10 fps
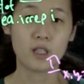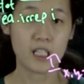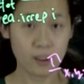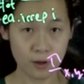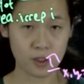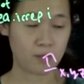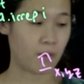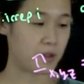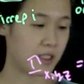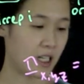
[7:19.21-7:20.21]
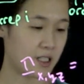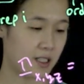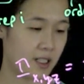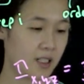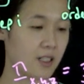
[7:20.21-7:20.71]
irreducible
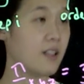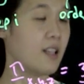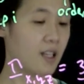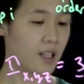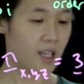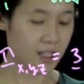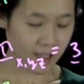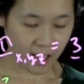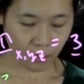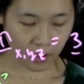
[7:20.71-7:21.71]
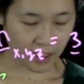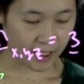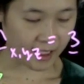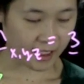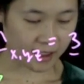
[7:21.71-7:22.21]
representation. And then we're going to
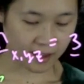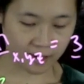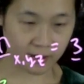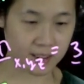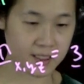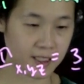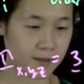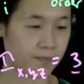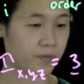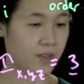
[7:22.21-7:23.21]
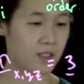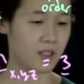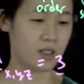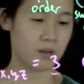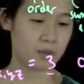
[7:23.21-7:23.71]
add, let's see,
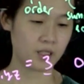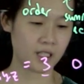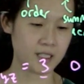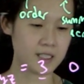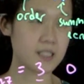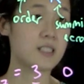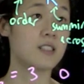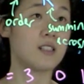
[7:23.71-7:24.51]
plus